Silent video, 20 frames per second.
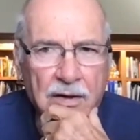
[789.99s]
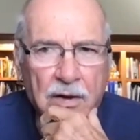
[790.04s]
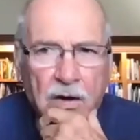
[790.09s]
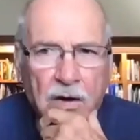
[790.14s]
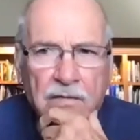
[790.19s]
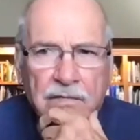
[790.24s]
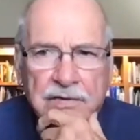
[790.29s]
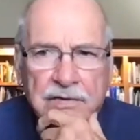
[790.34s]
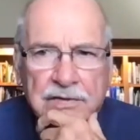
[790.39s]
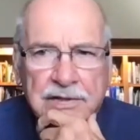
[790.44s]

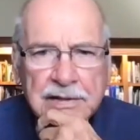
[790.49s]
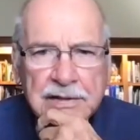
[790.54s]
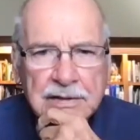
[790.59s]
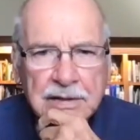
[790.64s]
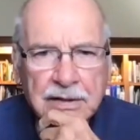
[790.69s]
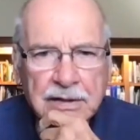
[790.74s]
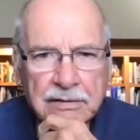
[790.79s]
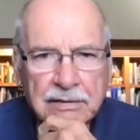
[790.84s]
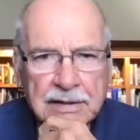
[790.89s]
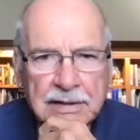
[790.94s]
over
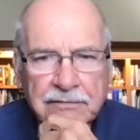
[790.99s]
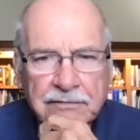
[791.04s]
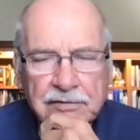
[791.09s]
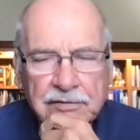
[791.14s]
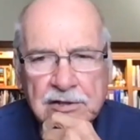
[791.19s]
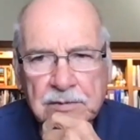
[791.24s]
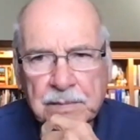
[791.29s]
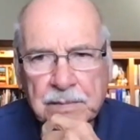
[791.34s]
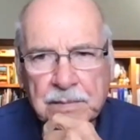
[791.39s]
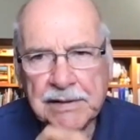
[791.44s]
600
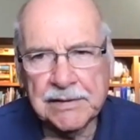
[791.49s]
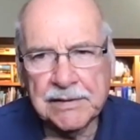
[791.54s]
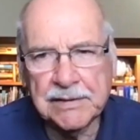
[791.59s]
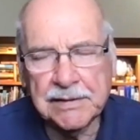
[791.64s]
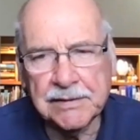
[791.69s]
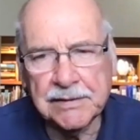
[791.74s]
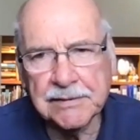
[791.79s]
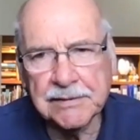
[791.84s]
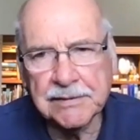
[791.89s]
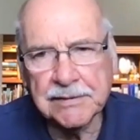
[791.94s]
different
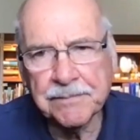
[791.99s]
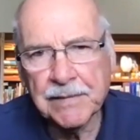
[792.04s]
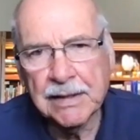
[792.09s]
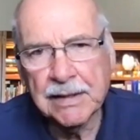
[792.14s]
species